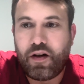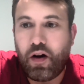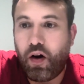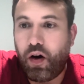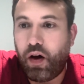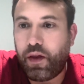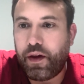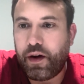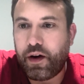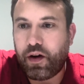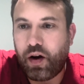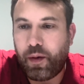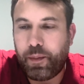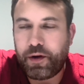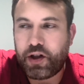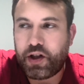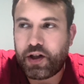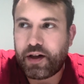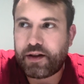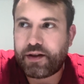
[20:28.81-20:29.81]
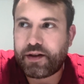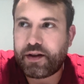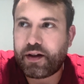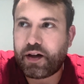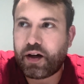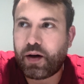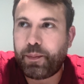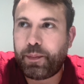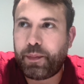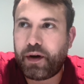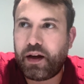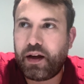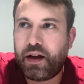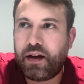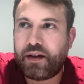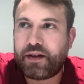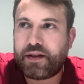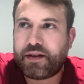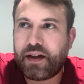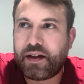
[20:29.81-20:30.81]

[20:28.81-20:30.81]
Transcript: all the common shares in the companies.